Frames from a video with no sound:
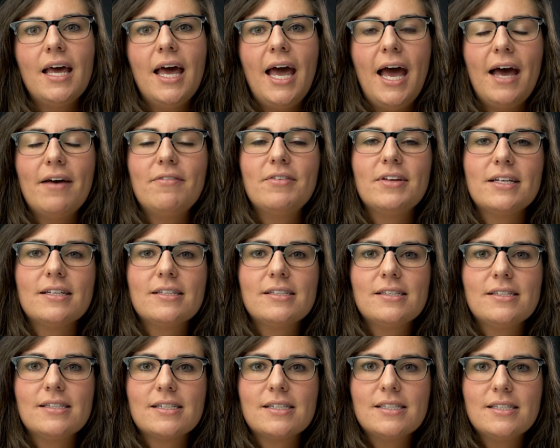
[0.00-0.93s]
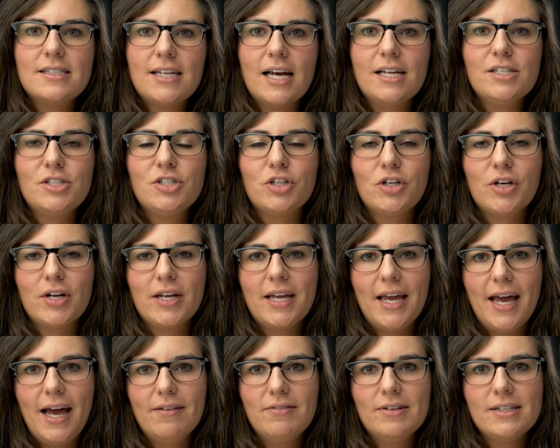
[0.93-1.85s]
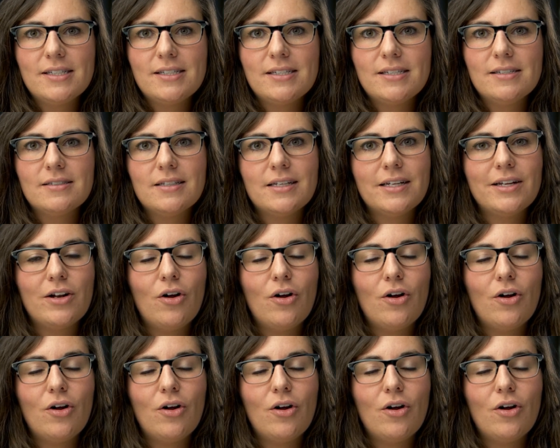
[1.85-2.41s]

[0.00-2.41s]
having success during calving season.